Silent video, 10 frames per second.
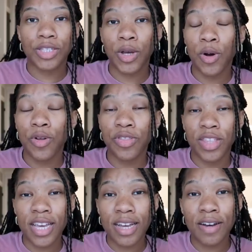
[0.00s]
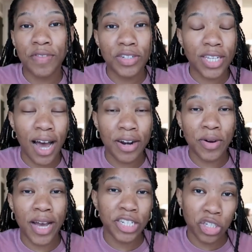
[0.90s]
So think of your
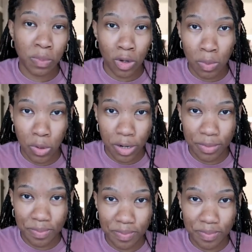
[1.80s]
title as your billboard.